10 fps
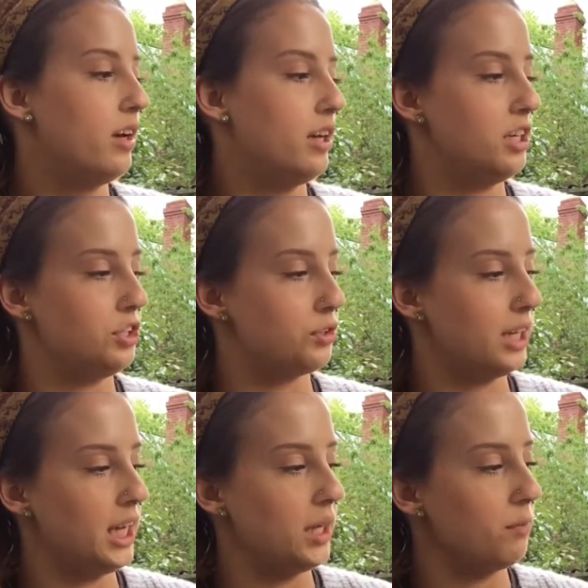He
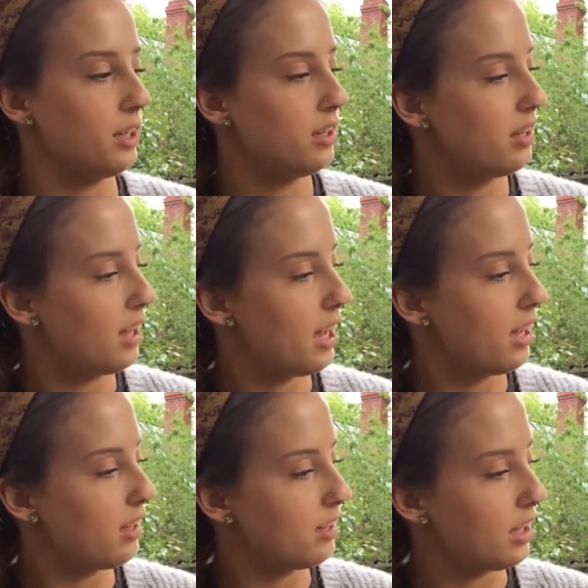dreamed
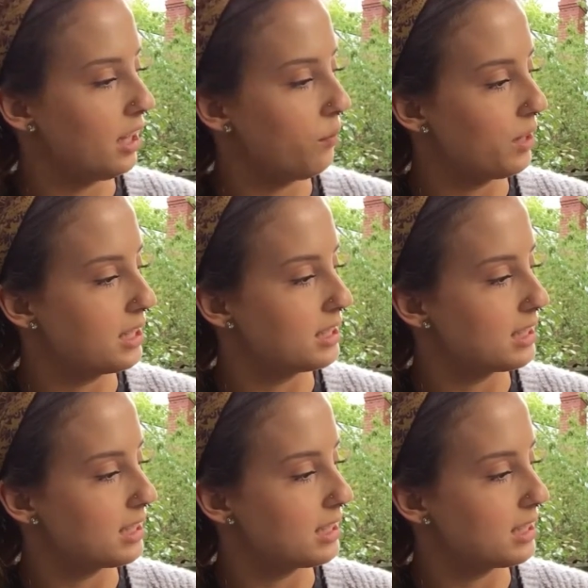he was